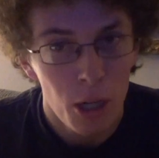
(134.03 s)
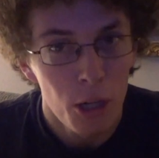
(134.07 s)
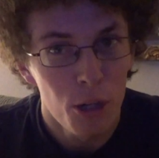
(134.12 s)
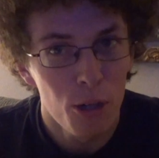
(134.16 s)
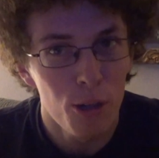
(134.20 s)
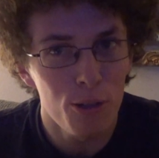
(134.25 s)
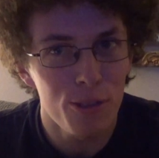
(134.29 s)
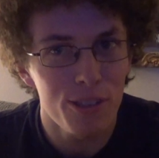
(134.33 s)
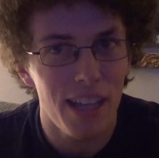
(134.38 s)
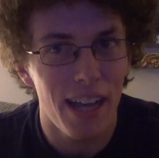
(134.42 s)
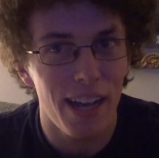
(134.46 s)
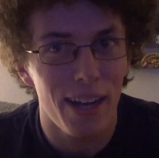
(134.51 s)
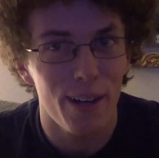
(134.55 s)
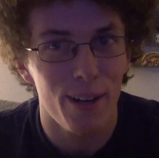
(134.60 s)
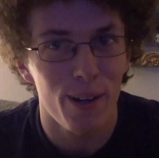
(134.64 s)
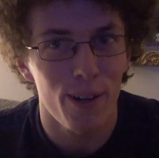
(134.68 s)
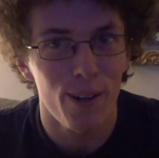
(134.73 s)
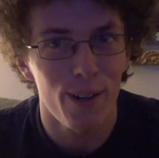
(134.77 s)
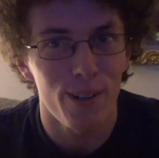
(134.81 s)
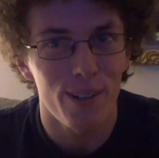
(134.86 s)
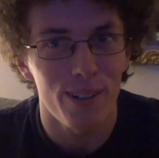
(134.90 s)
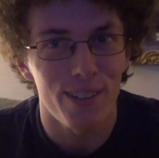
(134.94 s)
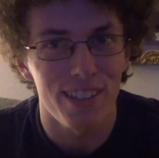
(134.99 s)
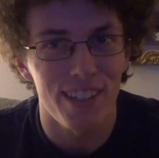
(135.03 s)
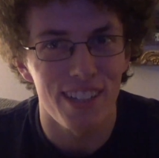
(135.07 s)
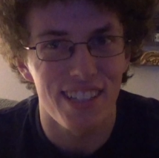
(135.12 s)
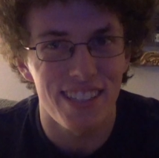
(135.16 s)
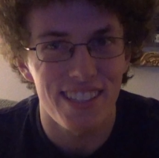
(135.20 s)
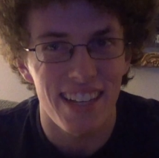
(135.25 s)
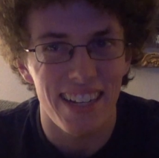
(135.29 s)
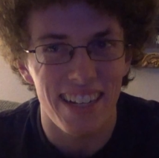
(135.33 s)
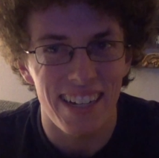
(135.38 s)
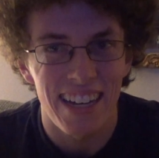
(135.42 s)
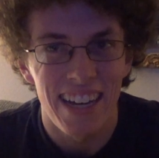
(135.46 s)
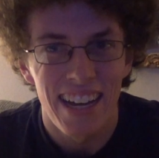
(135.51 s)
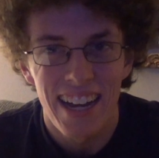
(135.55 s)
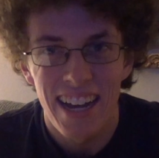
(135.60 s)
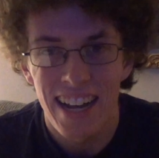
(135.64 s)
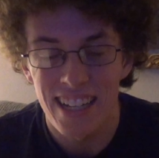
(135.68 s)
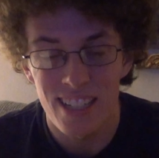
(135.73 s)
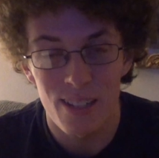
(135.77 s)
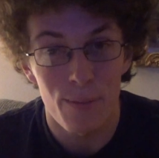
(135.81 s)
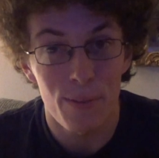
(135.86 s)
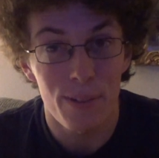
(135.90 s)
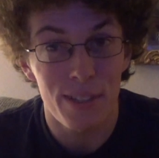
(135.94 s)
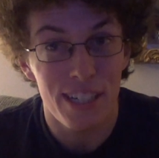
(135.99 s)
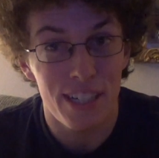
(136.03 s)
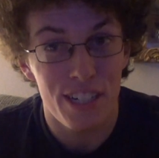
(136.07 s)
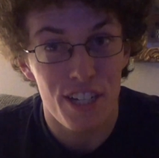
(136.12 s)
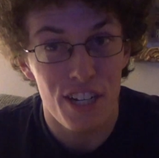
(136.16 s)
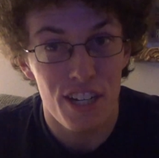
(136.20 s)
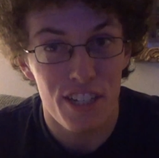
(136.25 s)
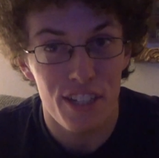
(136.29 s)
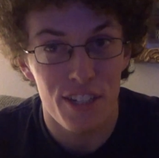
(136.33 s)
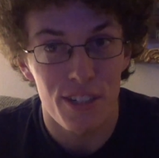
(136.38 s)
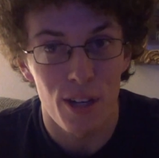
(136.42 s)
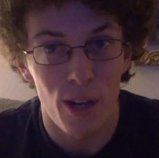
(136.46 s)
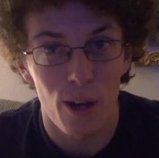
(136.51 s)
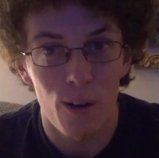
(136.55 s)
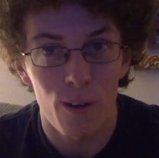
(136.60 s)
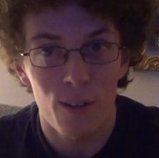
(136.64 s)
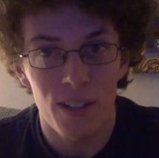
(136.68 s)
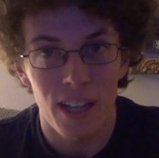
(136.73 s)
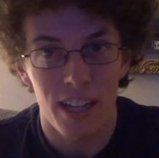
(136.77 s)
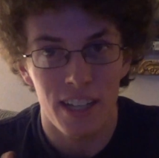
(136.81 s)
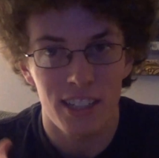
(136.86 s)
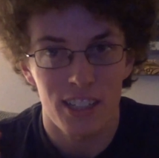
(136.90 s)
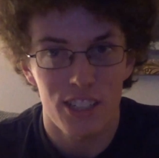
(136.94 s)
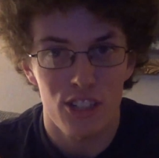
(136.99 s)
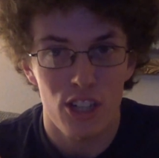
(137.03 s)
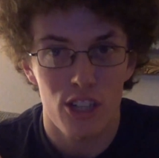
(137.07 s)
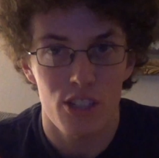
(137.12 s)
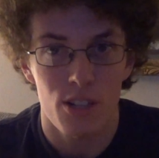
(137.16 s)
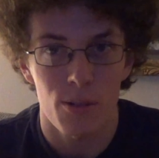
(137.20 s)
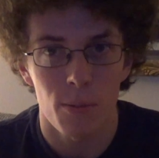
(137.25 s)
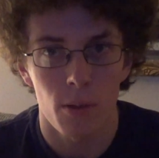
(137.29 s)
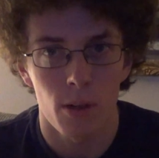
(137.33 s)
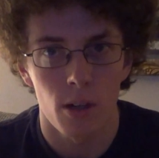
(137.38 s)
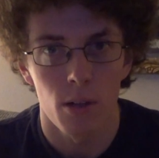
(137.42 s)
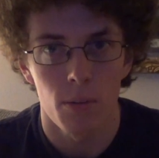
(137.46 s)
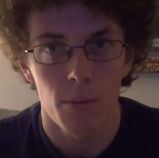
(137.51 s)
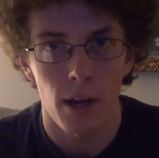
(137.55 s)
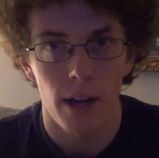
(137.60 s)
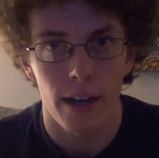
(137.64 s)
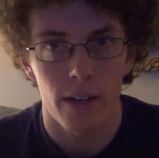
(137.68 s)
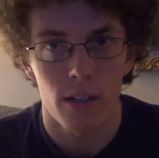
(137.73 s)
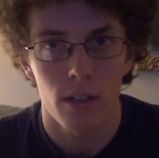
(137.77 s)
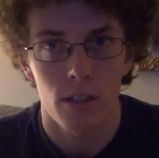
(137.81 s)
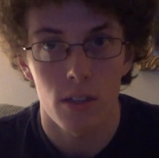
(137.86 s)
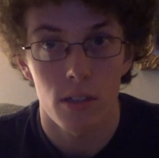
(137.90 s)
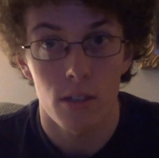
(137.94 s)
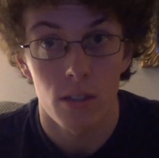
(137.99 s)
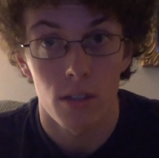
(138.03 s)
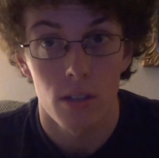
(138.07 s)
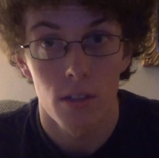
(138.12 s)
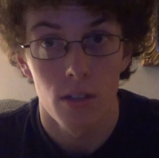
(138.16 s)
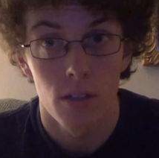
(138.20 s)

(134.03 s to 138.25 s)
Who's that girl? This is like, it's almost like she doesn't know. Like, there's just some girl behind her just.